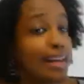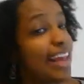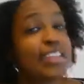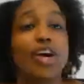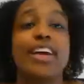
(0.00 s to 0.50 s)

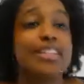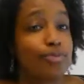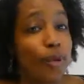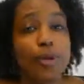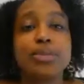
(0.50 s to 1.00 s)
it's
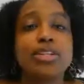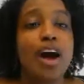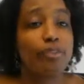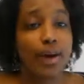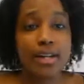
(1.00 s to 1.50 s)
40%
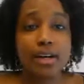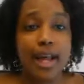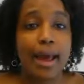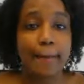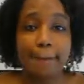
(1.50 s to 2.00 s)
off right now
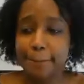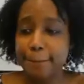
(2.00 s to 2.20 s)
today.